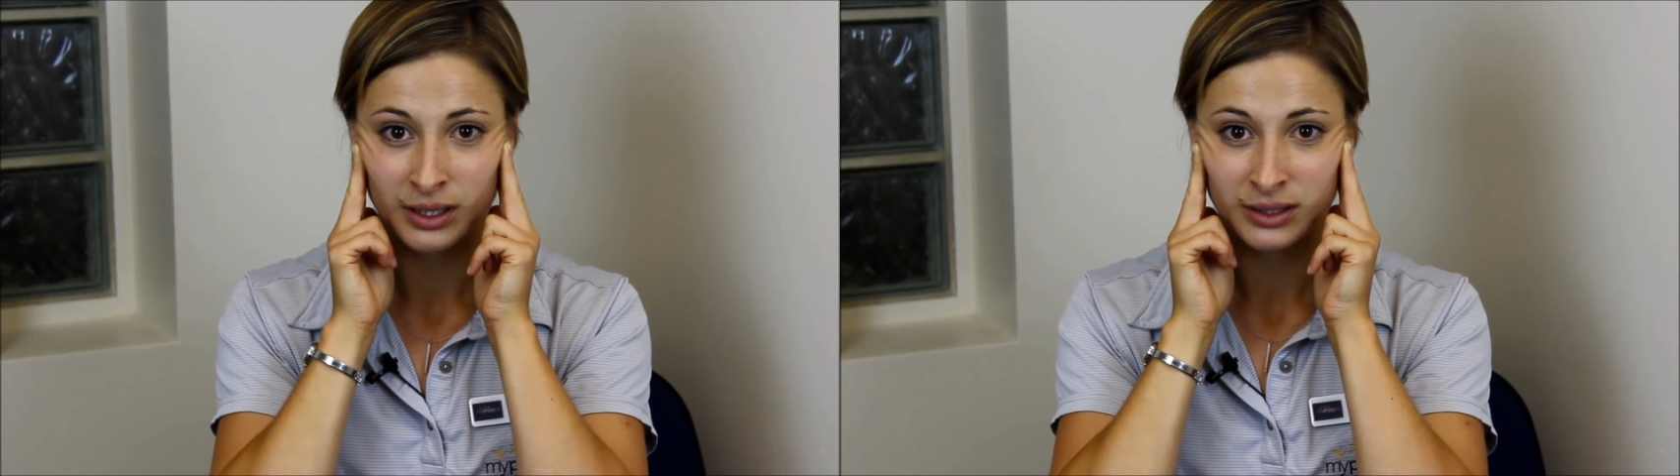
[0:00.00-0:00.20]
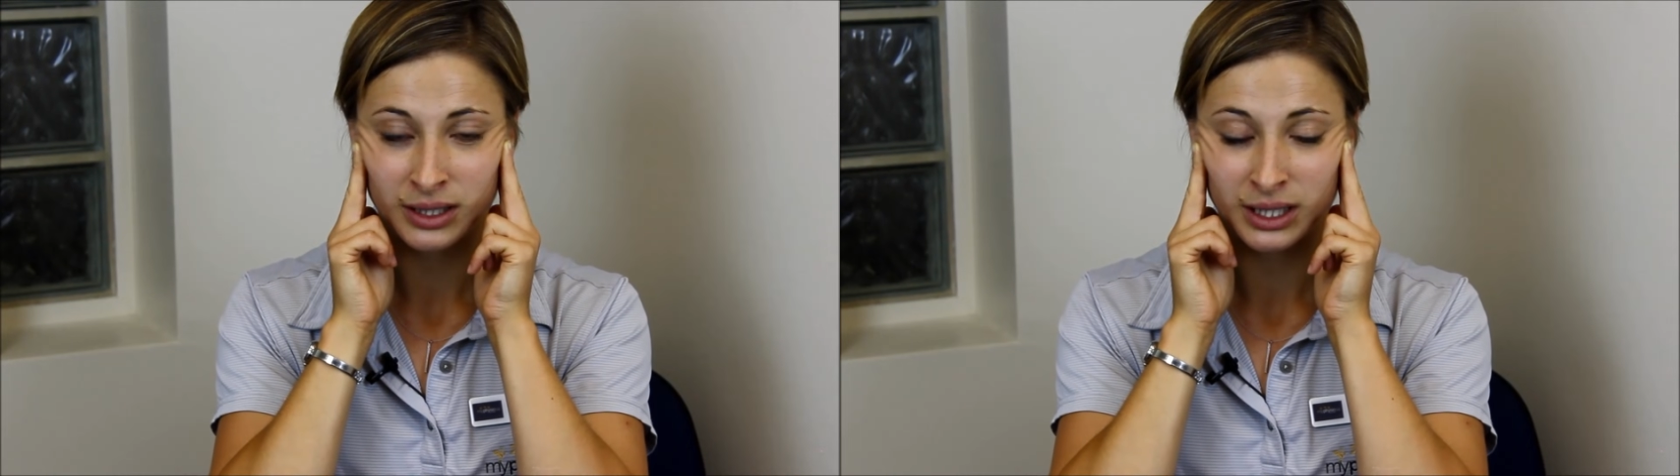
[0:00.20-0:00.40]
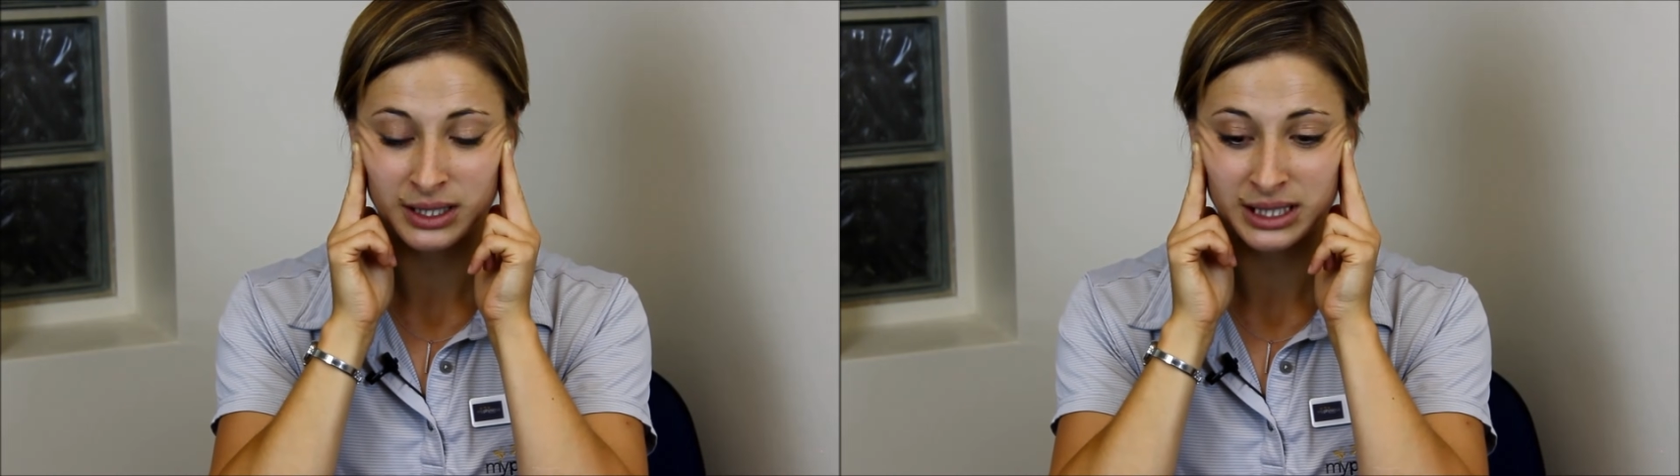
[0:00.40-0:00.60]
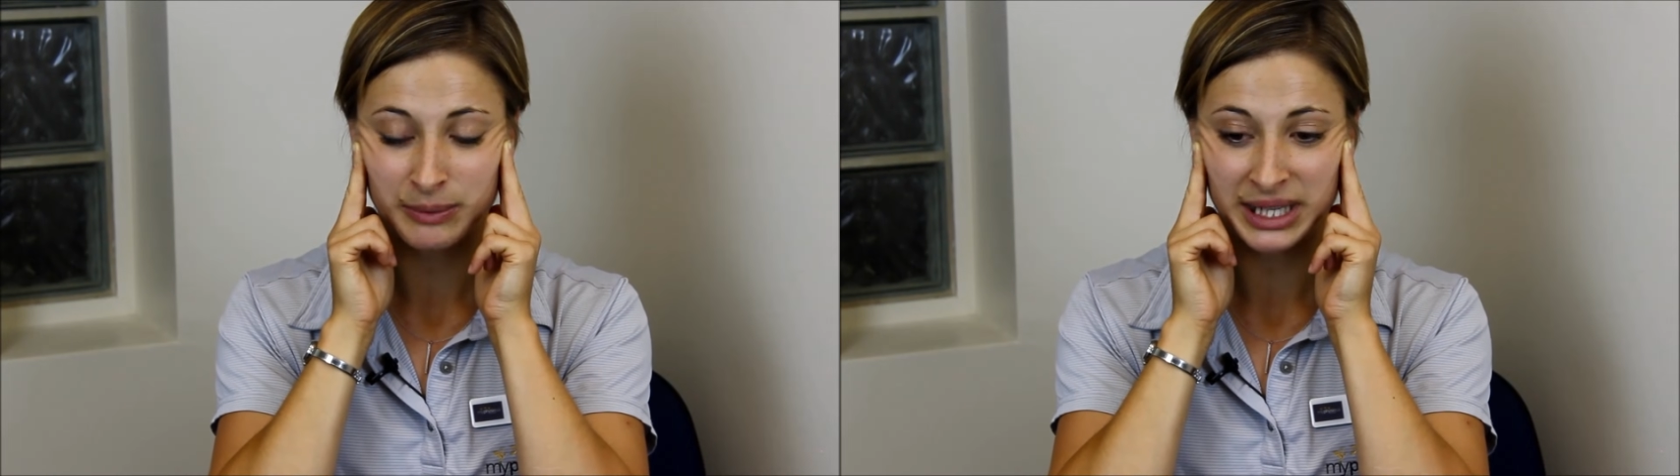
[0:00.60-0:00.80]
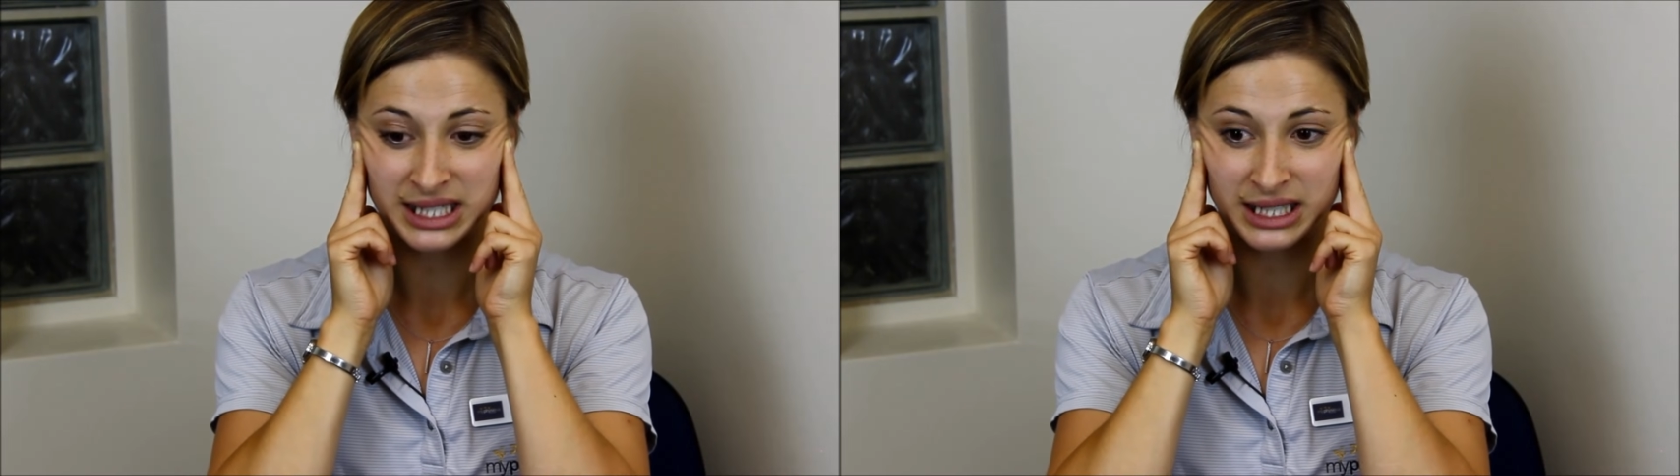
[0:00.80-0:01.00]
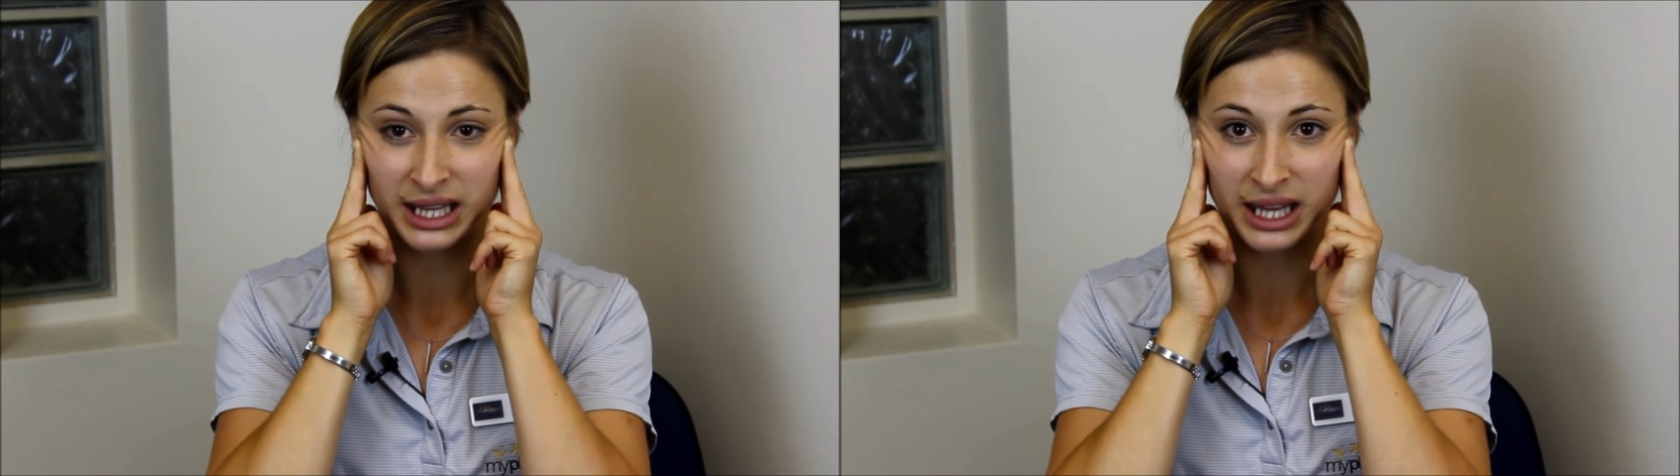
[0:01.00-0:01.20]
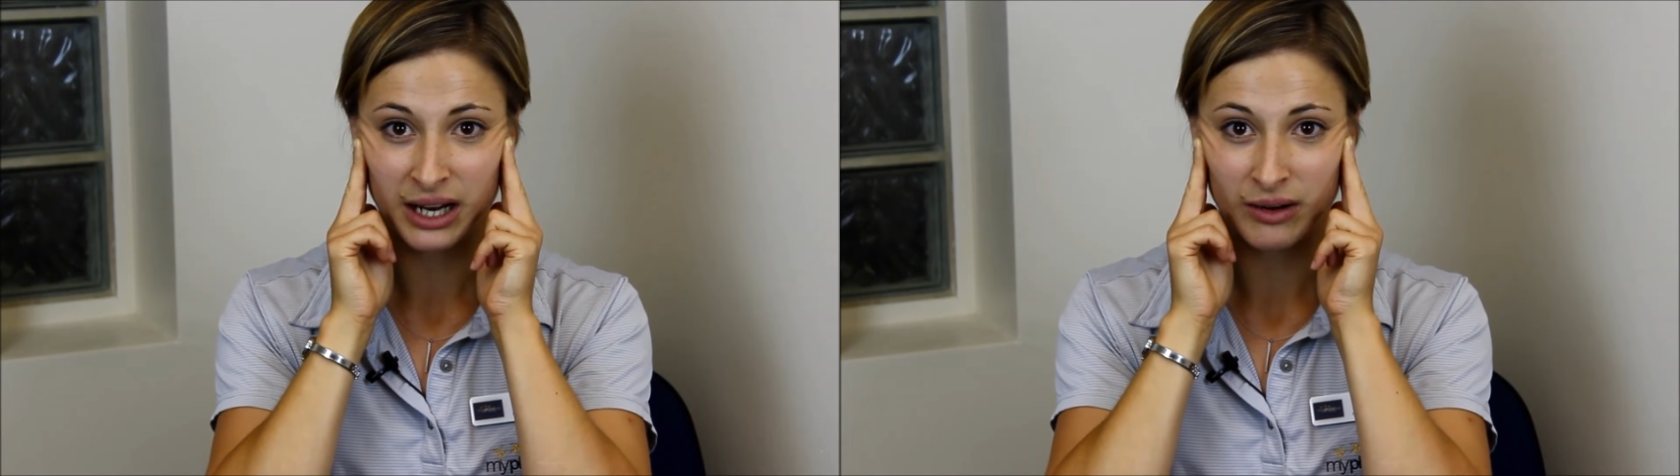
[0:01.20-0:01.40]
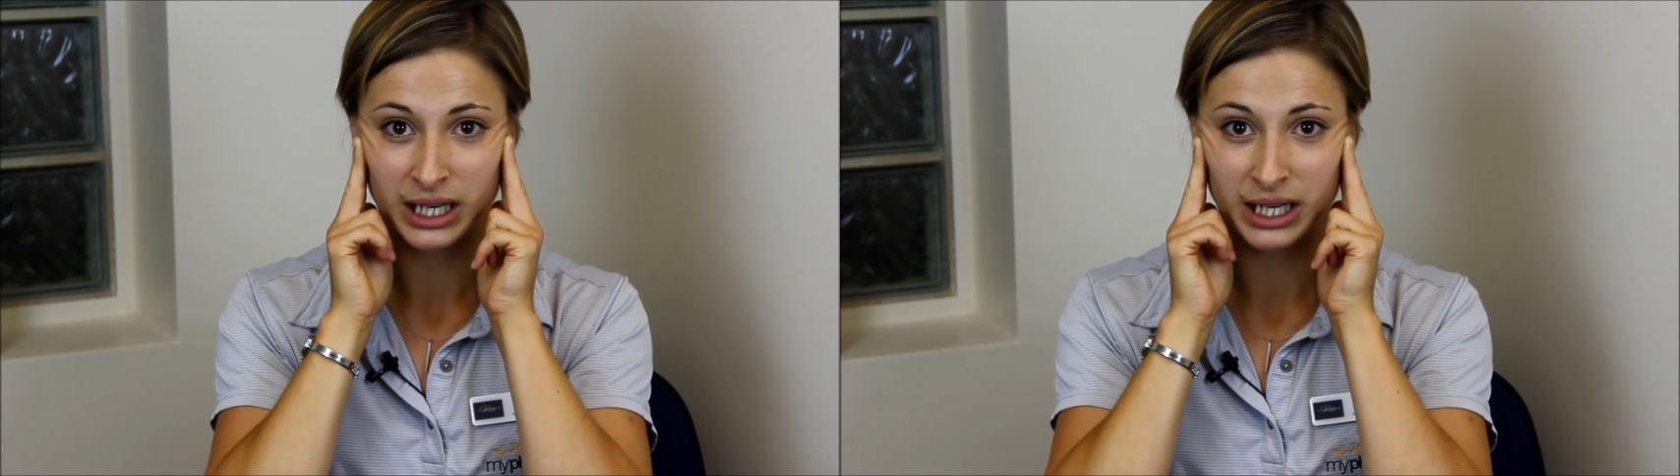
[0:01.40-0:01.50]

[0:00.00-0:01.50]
So that's the masseter there,